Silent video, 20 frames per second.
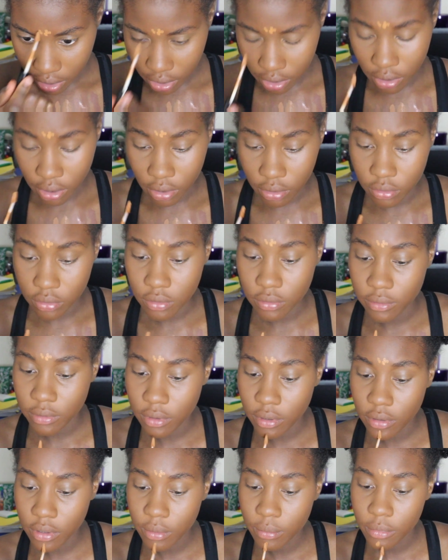And there's
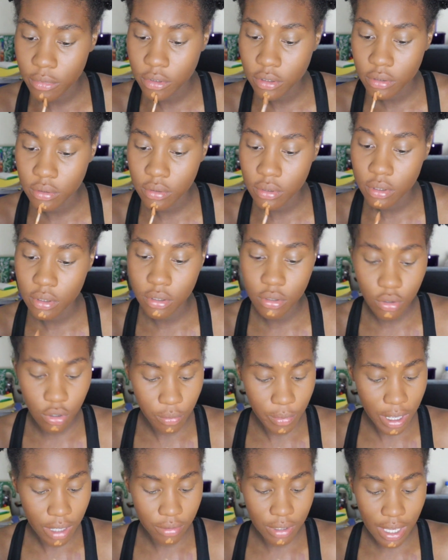not much you can
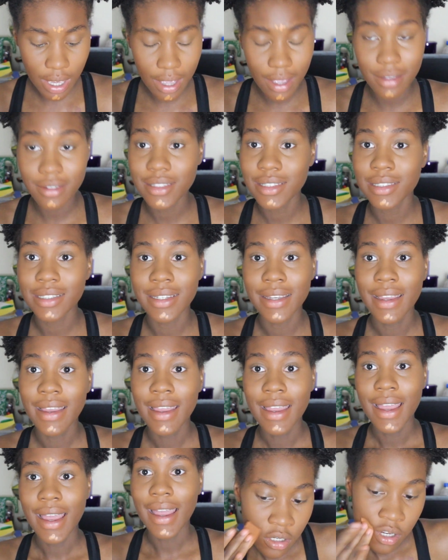do about that.
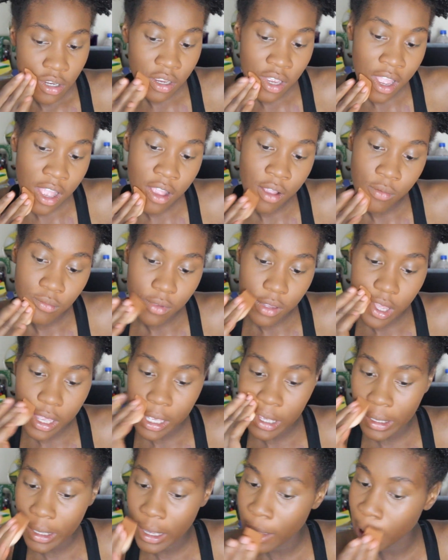I don't
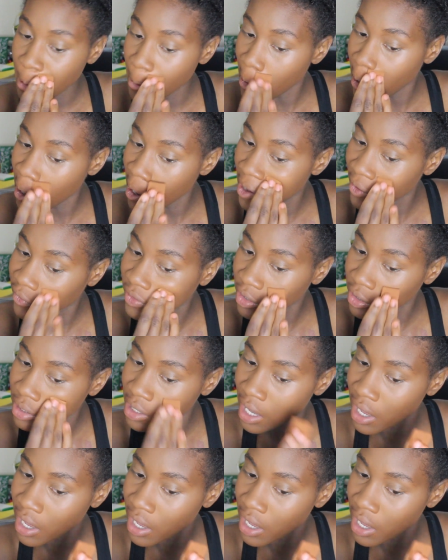like how I have to